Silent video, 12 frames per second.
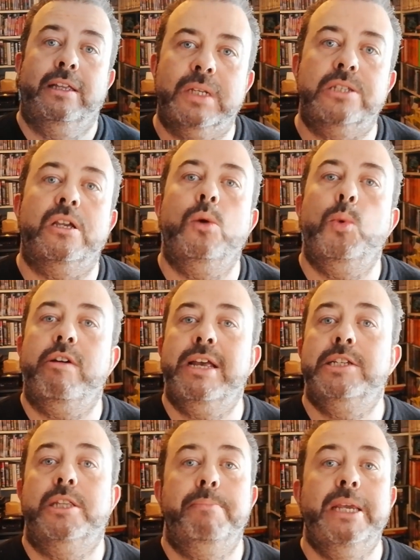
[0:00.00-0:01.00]
So
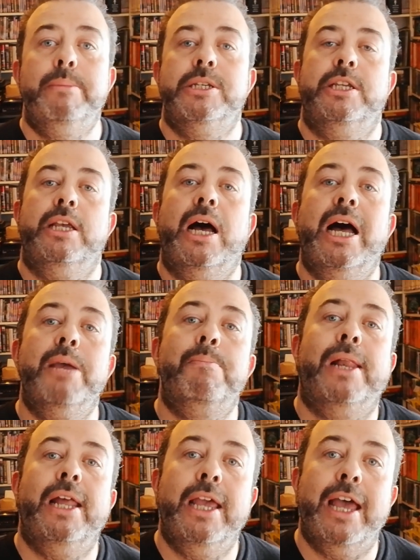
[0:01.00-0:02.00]
whereas the BBC
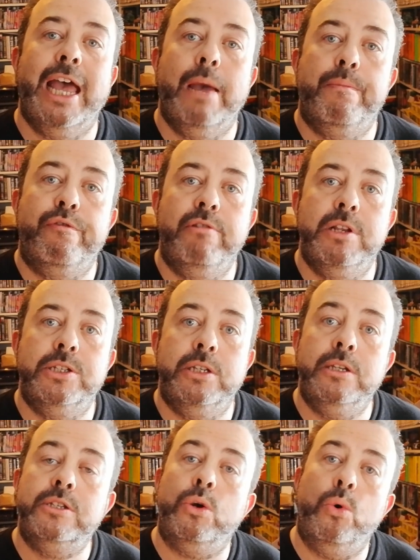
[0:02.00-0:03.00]
iPlayer app, for
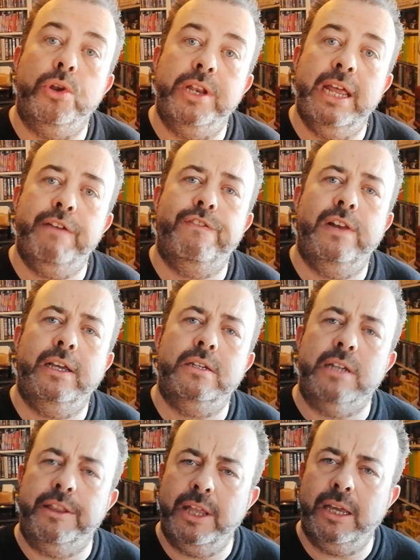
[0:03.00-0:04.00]
instance, or Netflix,
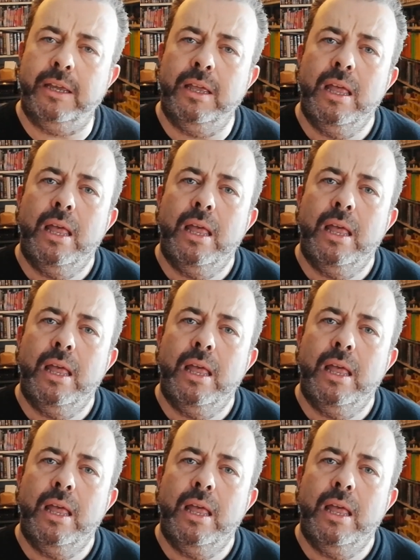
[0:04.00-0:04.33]
I think,